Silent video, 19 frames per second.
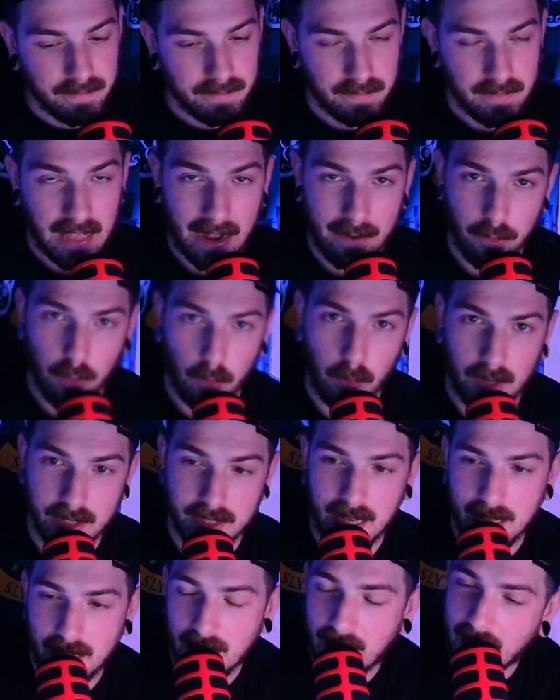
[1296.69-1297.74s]
every Wednesday at
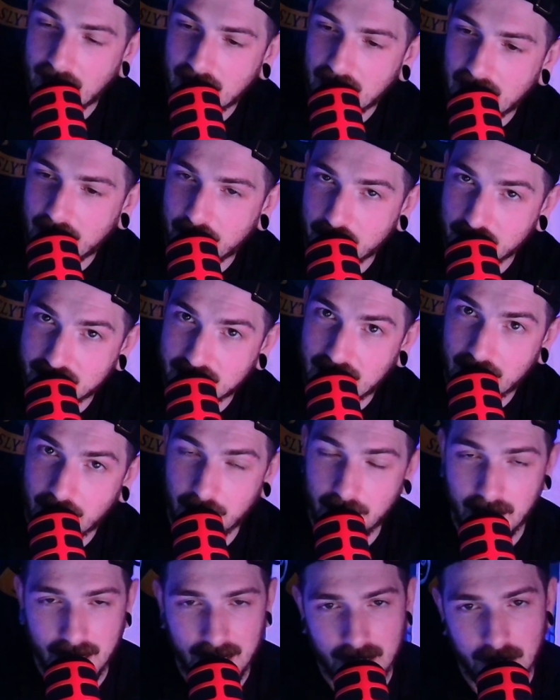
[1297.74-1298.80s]
9 and every
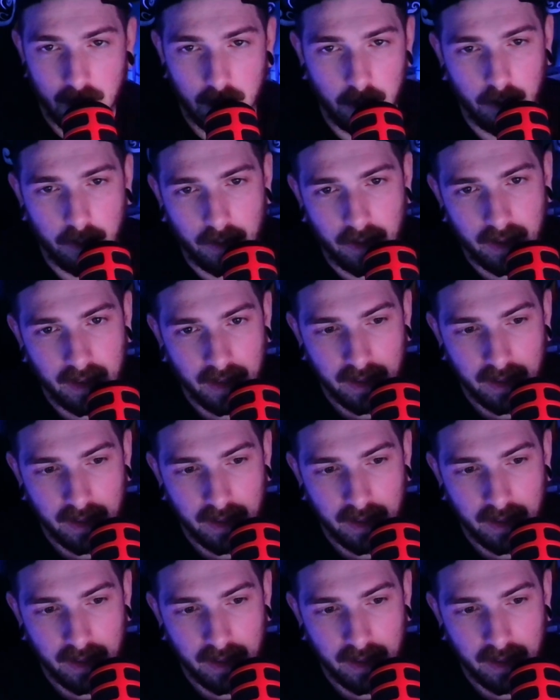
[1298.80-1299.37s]
Saturday at noon.